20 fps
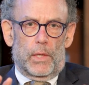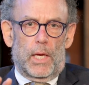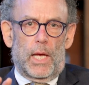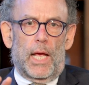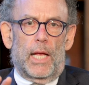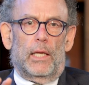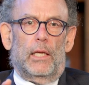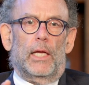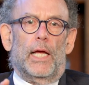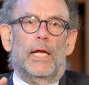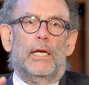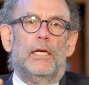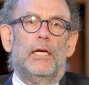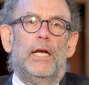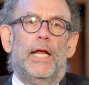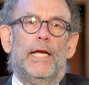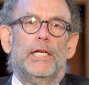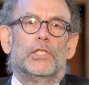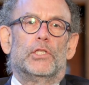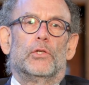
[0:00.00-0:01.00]
and let
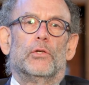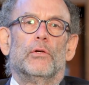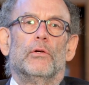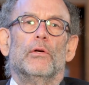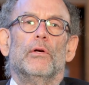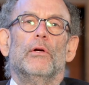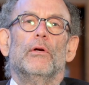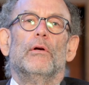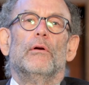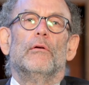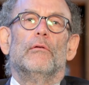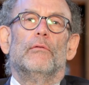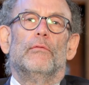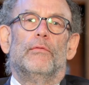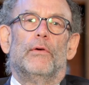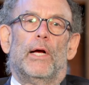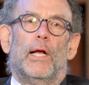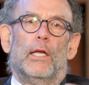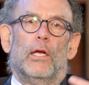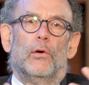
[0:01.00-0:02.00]
nature
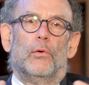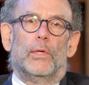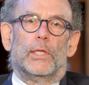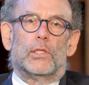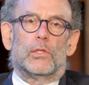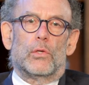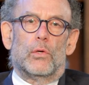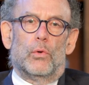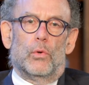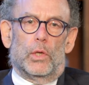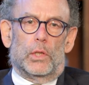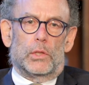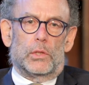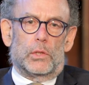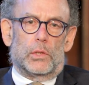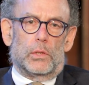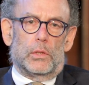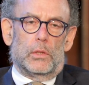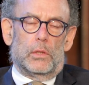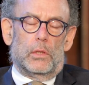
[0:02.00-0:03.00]
follow its
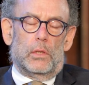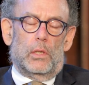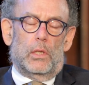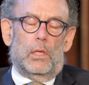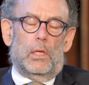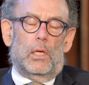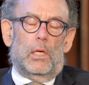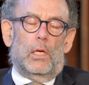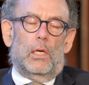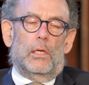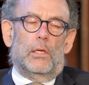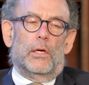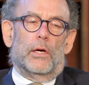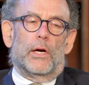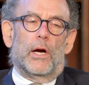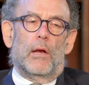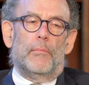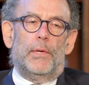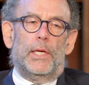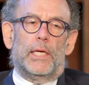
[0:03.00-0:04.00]
course. You're
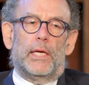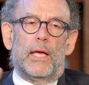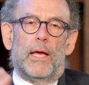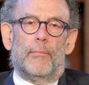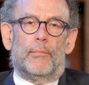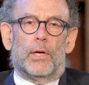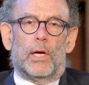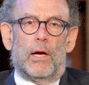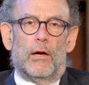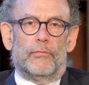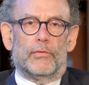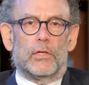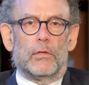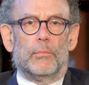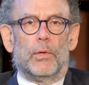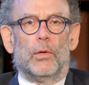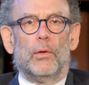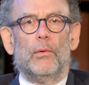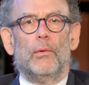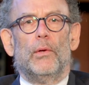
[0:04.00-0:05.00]
going to be kept
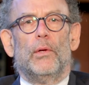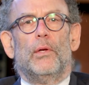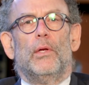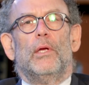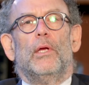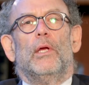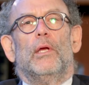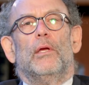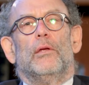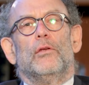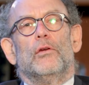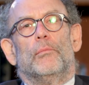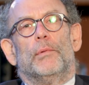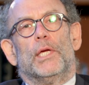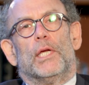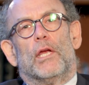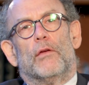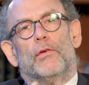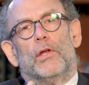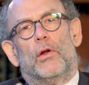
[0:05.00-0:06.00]
comfortable. You'll
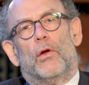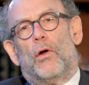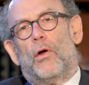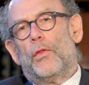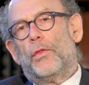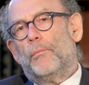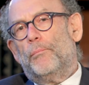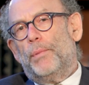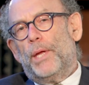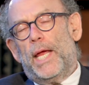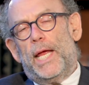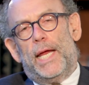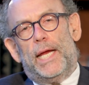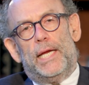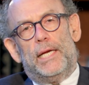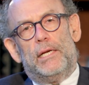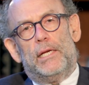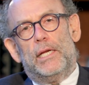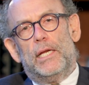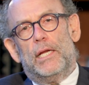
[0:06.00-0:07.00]
be given all the
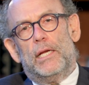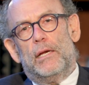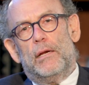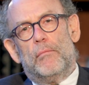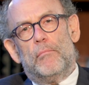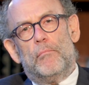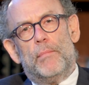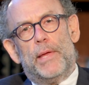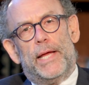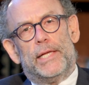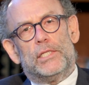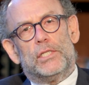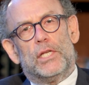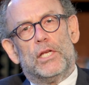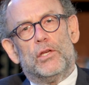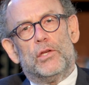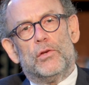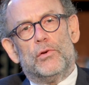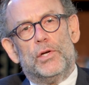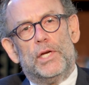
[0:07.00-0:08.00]
pain meds
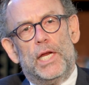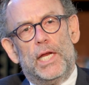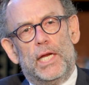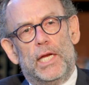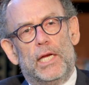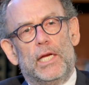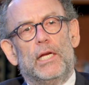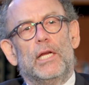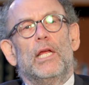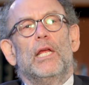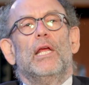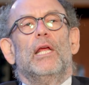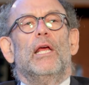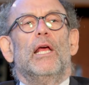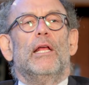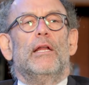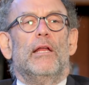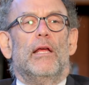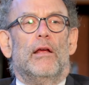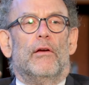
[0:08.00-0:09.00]
that you need
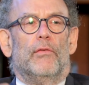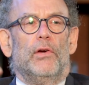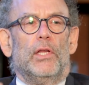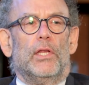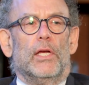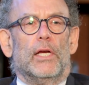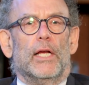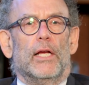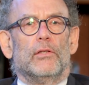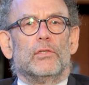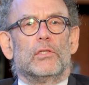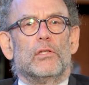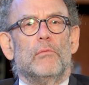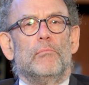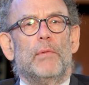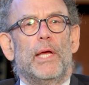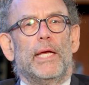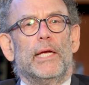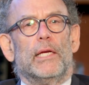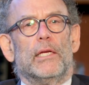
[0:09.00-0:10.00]
and everything else to
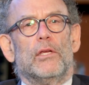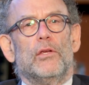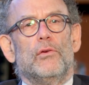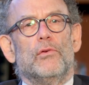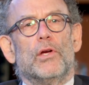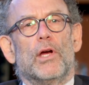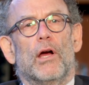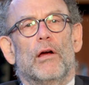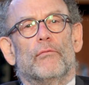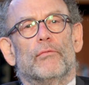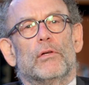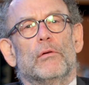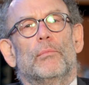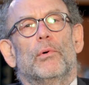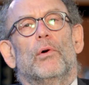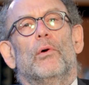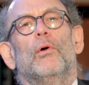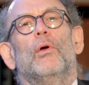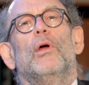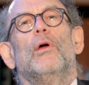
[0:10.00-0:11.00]
make you
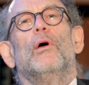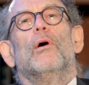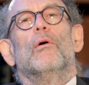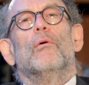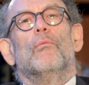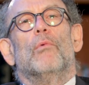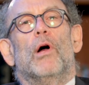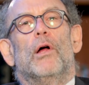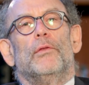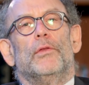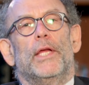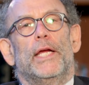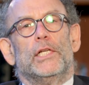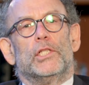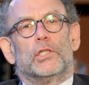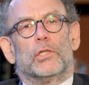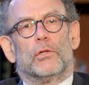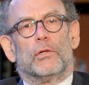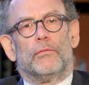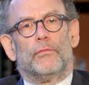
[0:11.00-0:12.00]
comfortable while
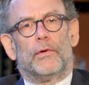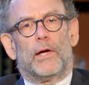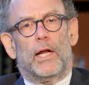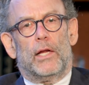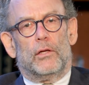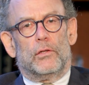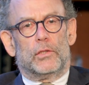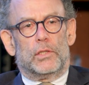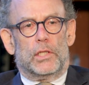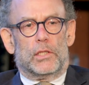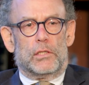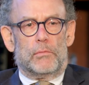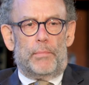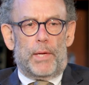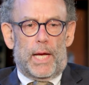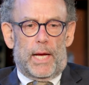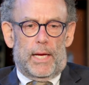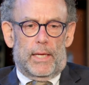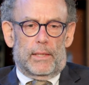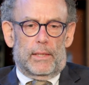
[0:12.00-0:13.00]
nature follows its
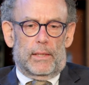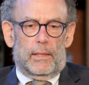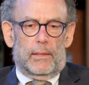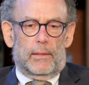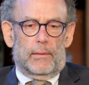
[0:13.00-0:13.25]
path.